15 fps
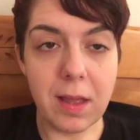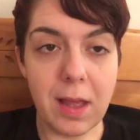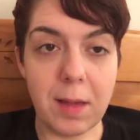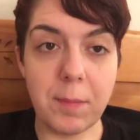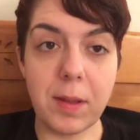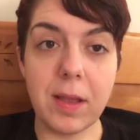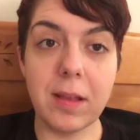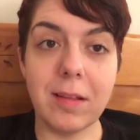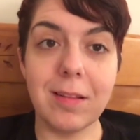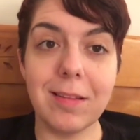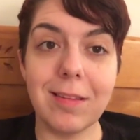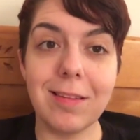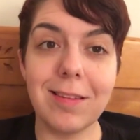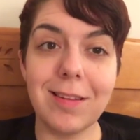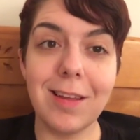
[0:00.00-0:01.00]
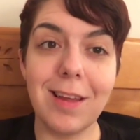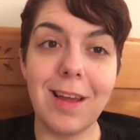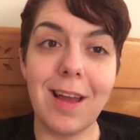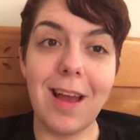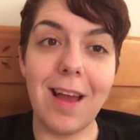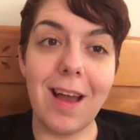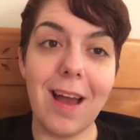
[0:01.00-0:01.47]
It means
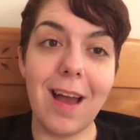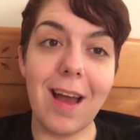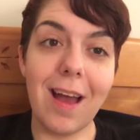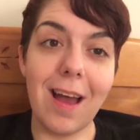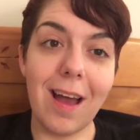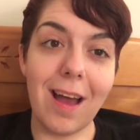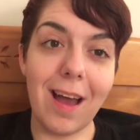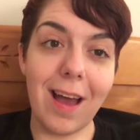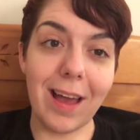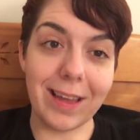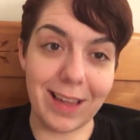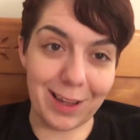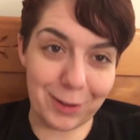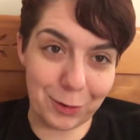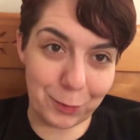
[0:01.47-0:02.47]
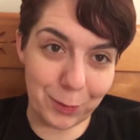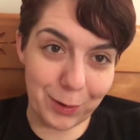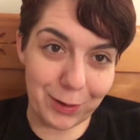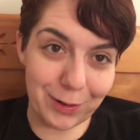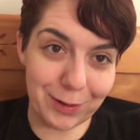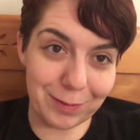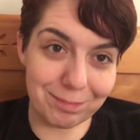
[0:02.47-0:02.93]
I can't go to
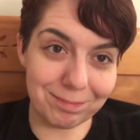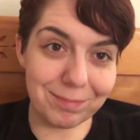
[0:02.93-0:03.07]
work.